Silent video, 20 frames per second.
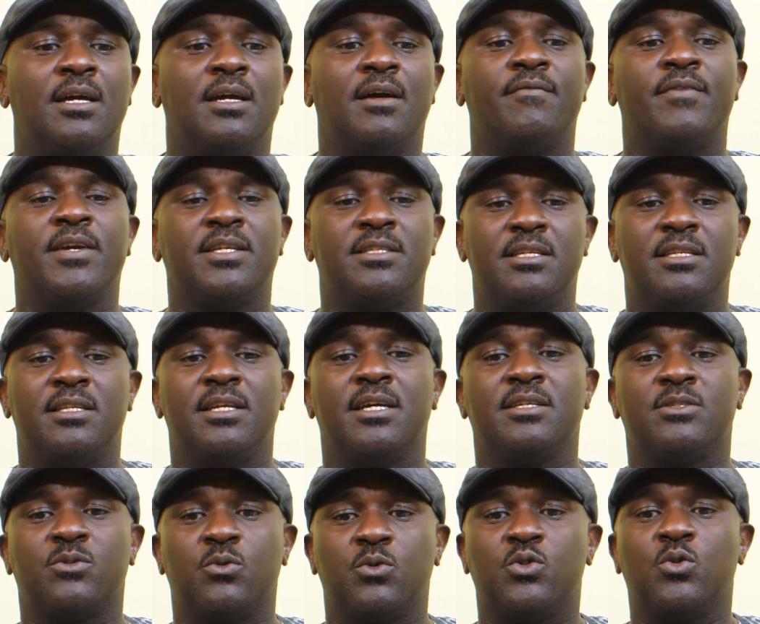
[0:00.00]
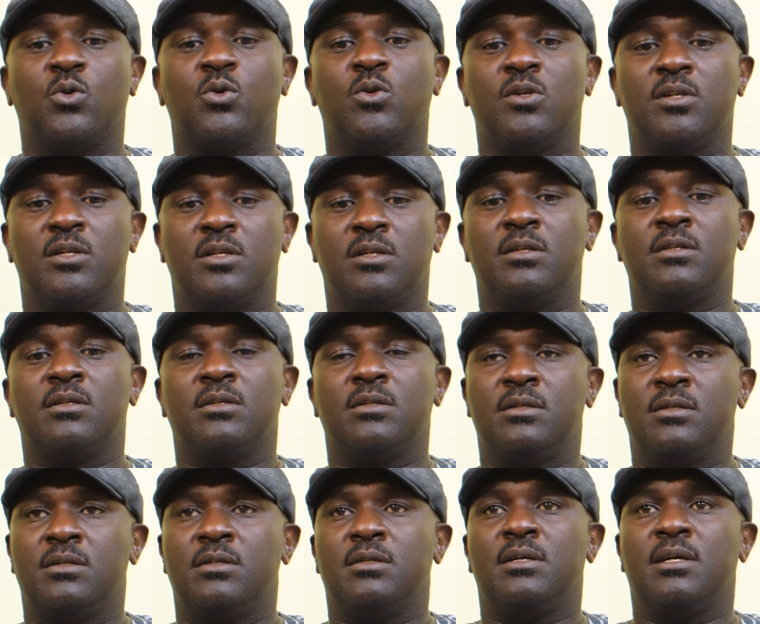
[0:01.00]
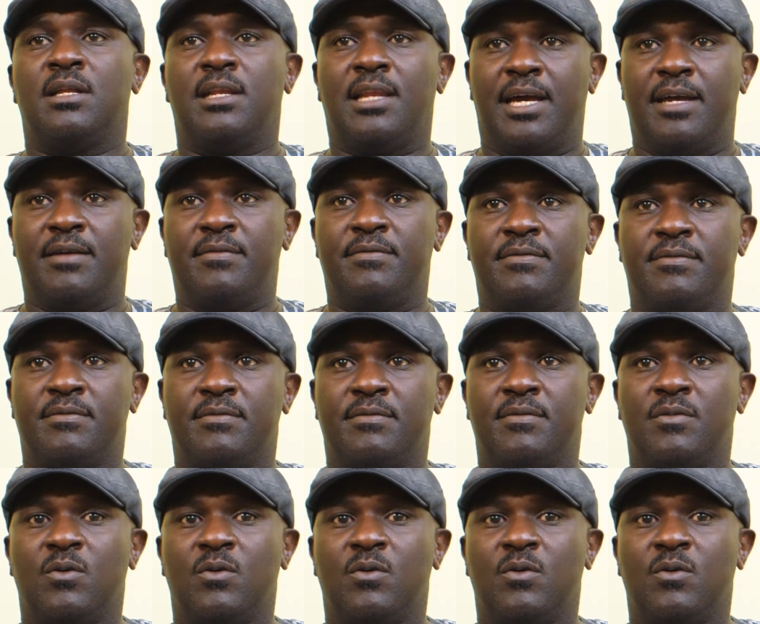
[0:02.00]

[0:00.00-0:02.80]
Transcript: affecting their social life,